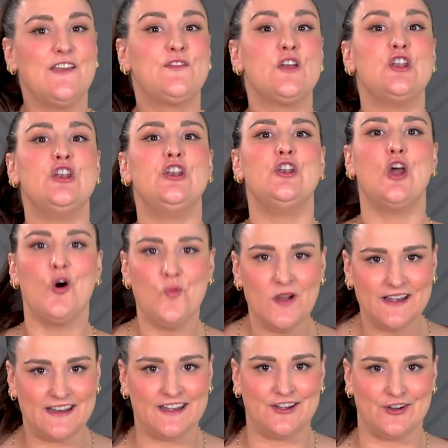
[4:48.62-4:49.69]
If no
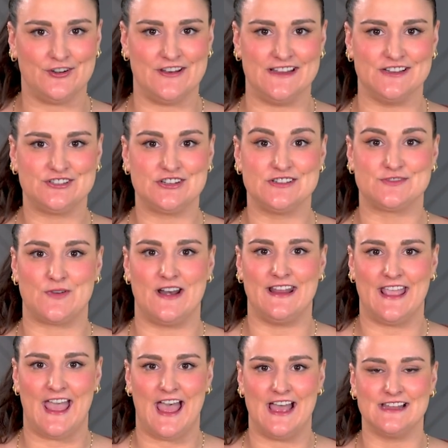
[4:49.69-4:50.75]
one in your niche is
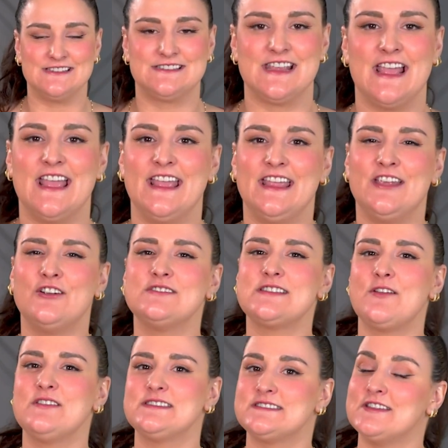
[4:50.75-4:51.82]
running ads, here's
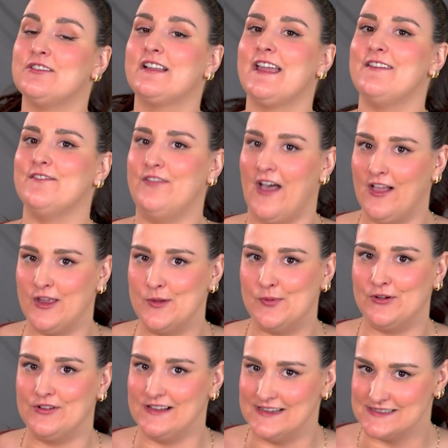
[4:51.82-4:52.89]
how to still get
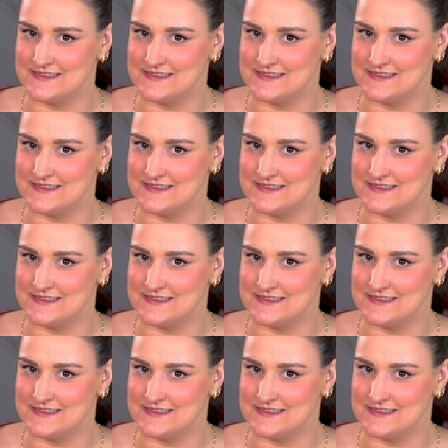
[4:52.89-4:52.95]
valuable